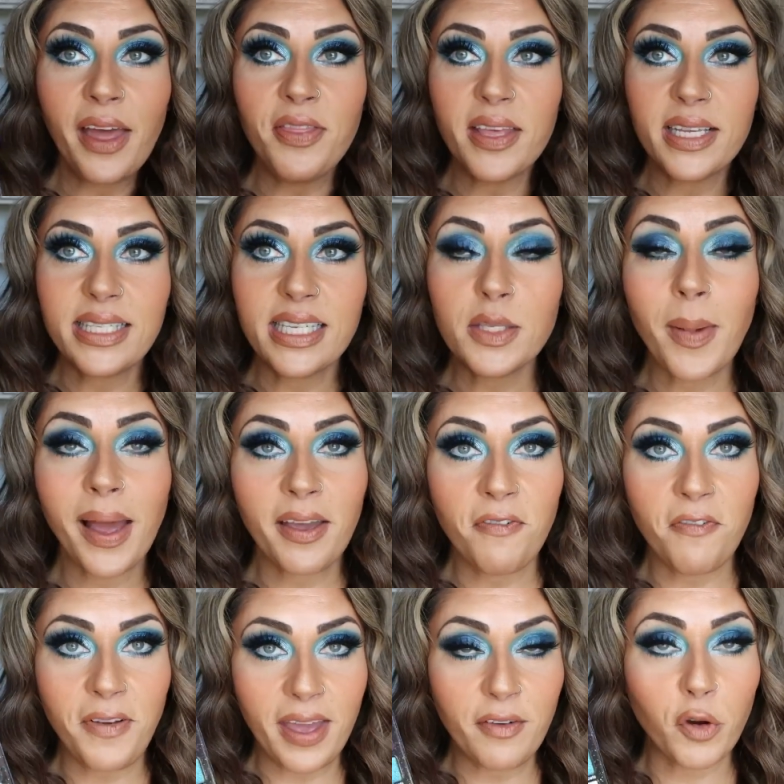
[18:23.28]
and this is my
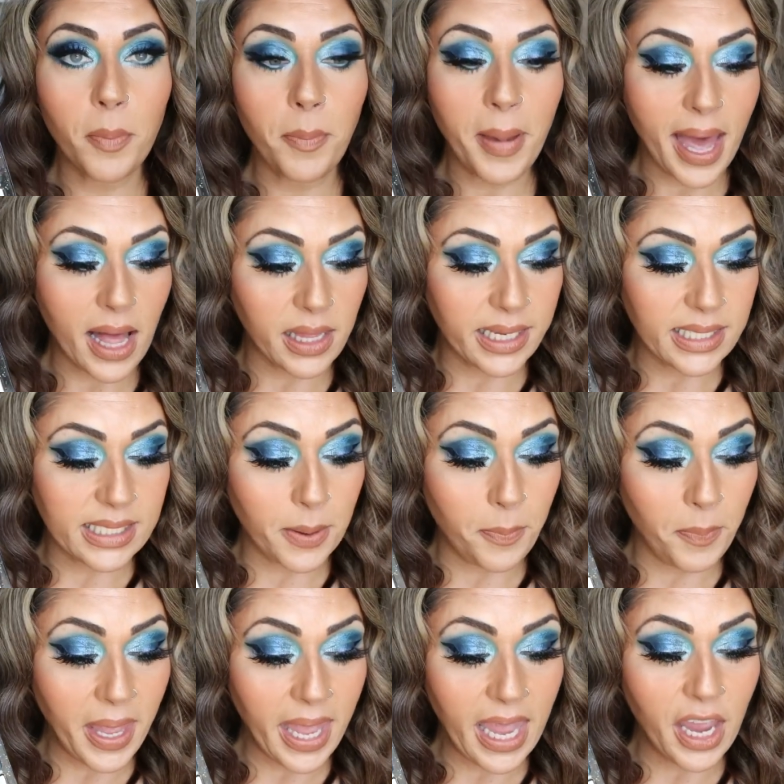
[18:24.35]
favorite palette to
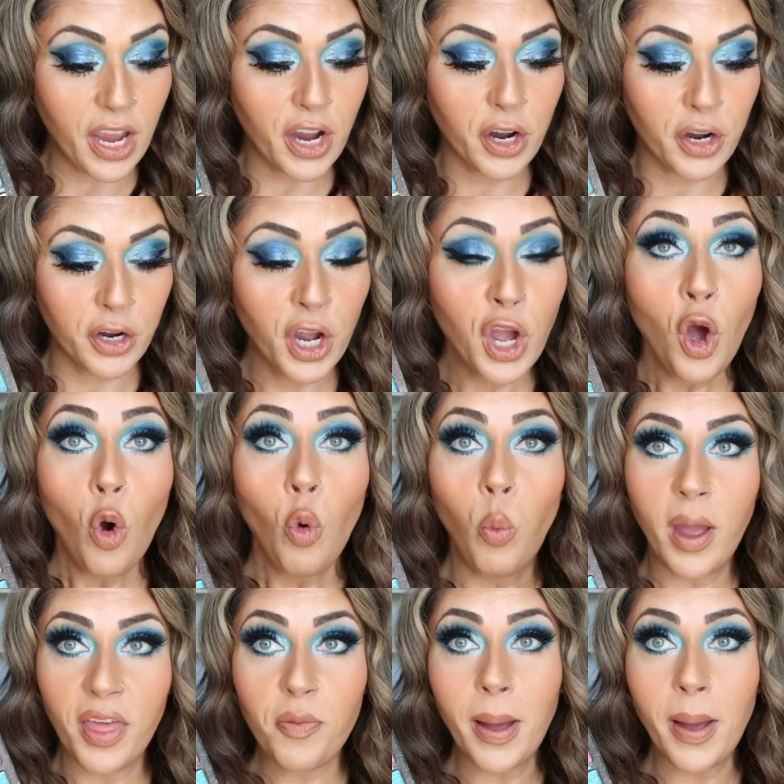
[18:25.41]
pair
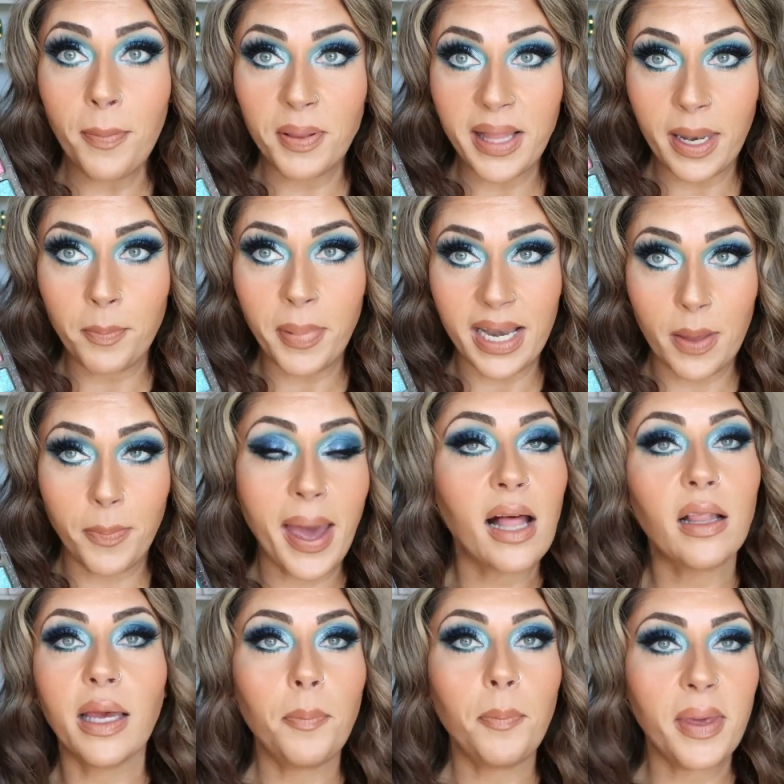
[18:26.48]
with my Blend Bunny
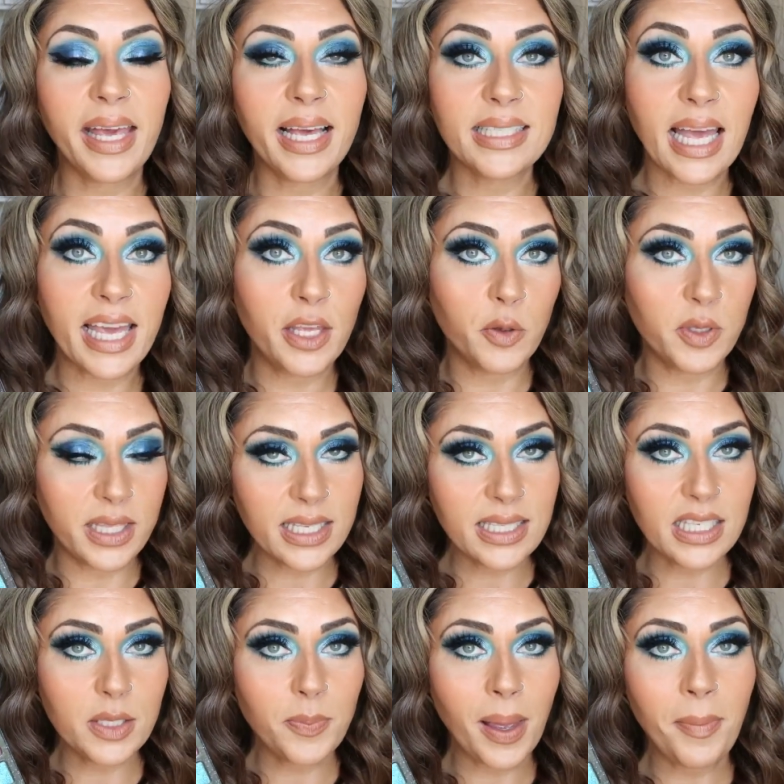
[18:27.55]
palette, because I use
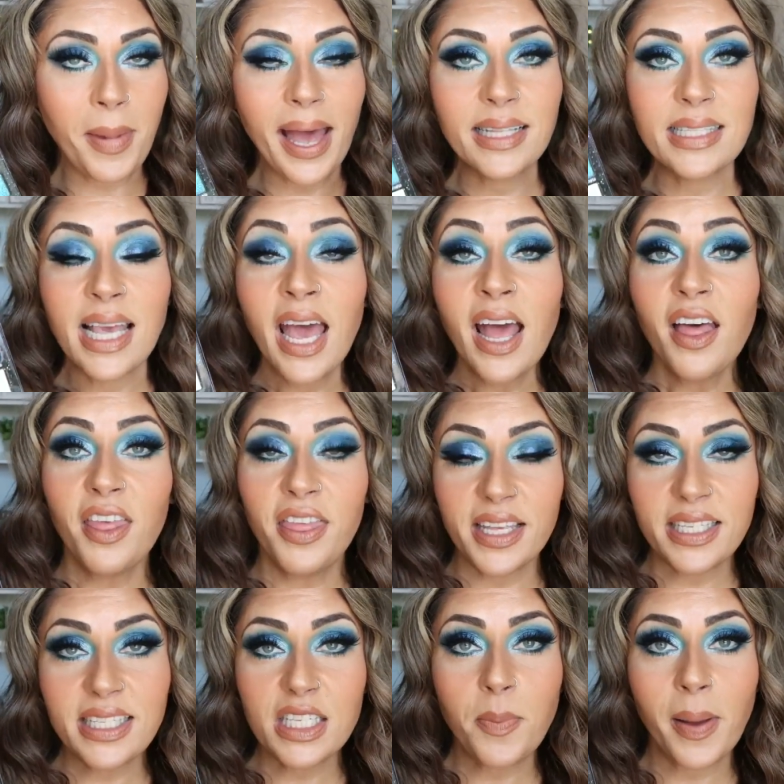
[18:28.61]
this as my mattes,
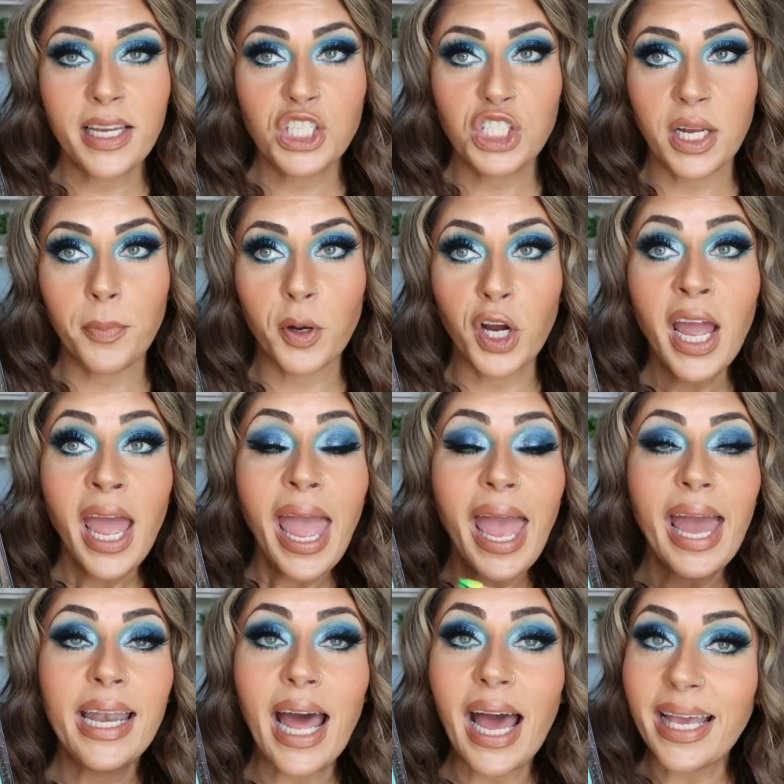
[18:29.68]
this is my shimmer,
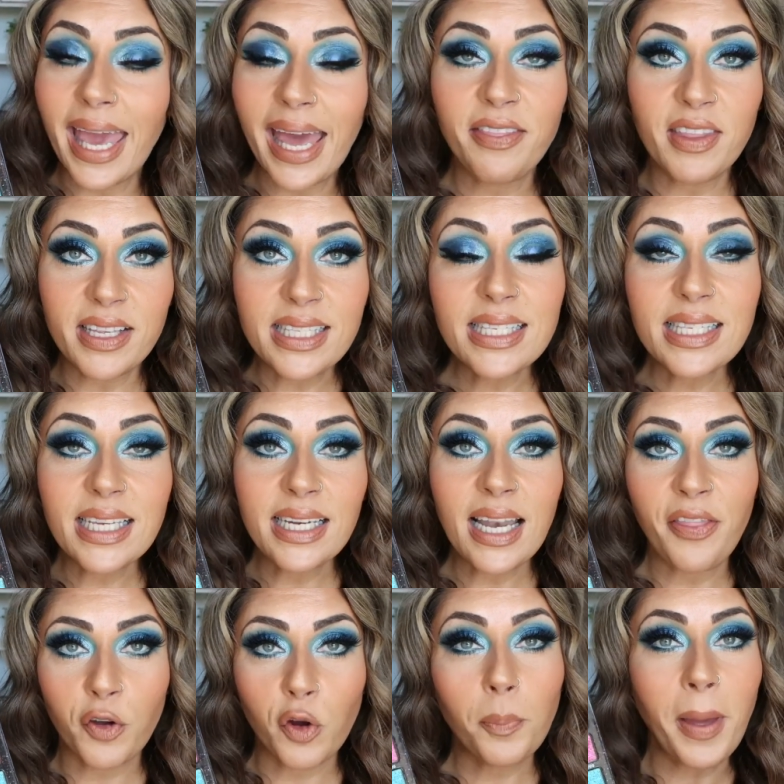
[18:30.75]
and again, this is
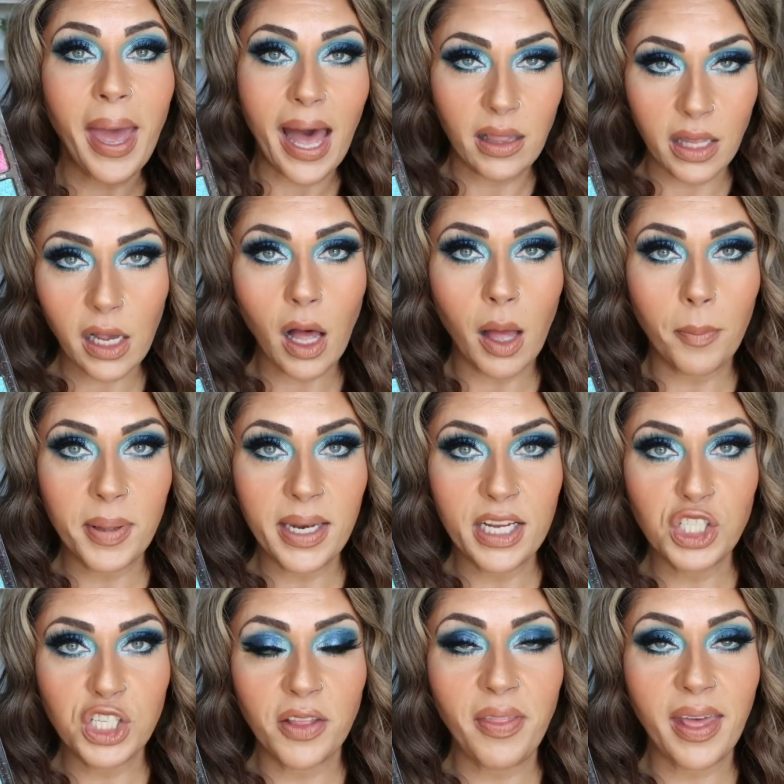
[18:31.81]
another palette
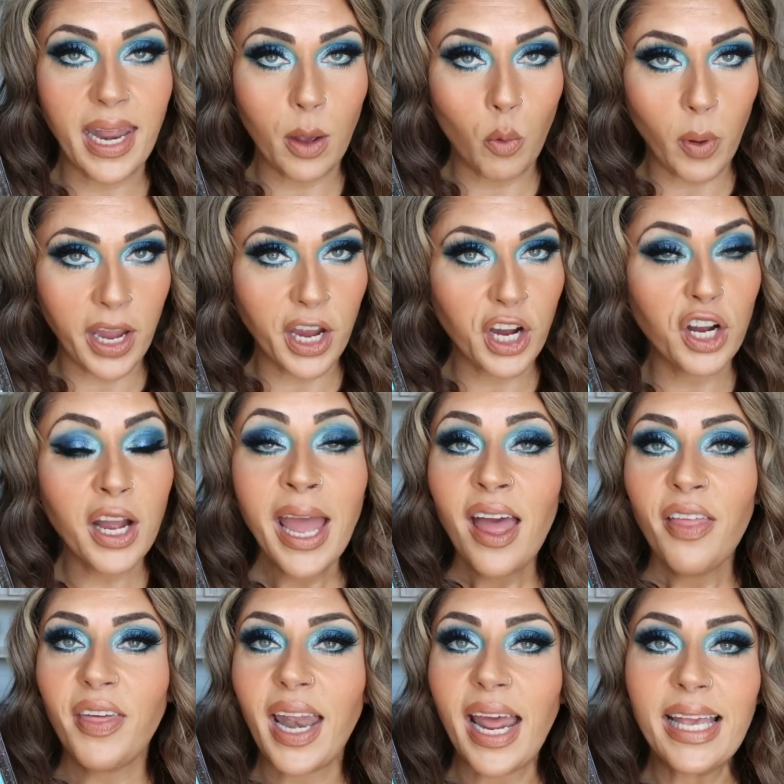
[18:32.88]
combination that I wear
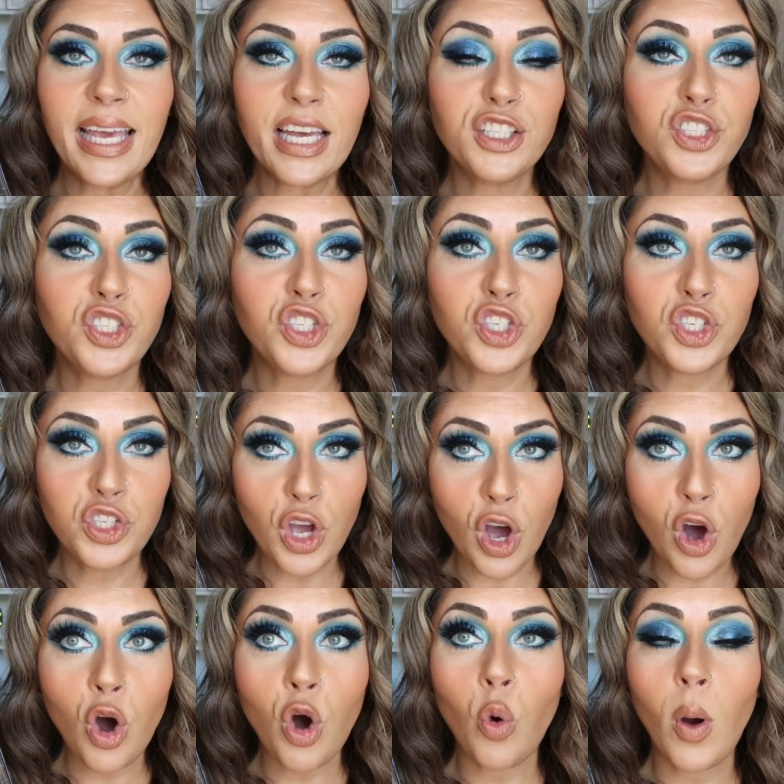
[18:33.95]
that I get
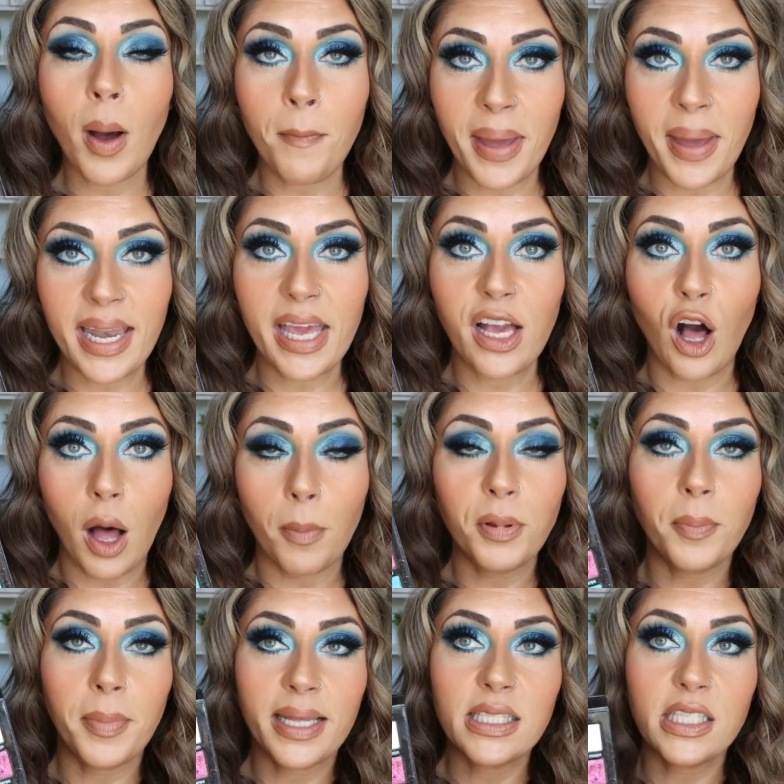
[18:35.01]
so many
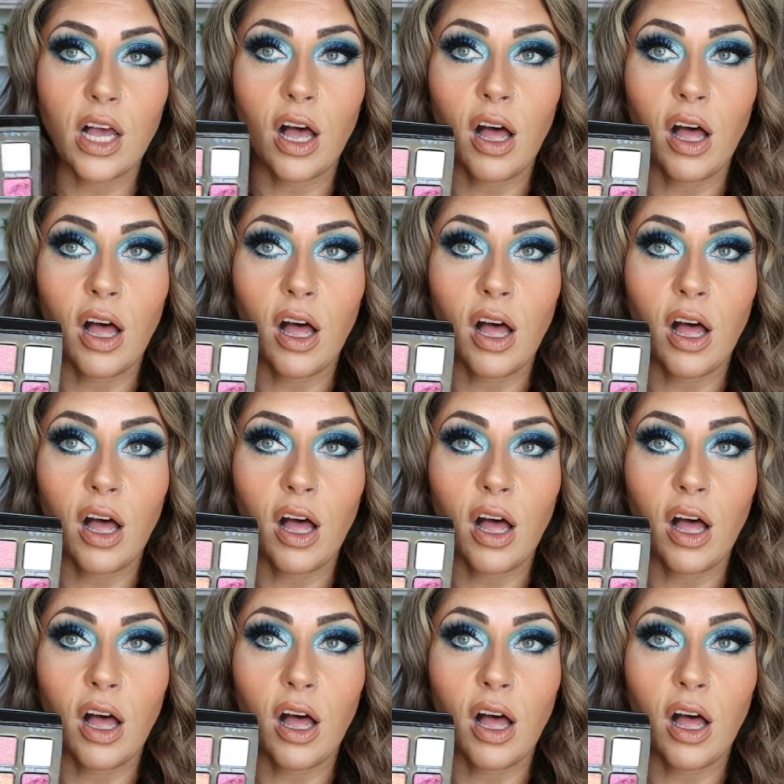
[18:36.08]
compliments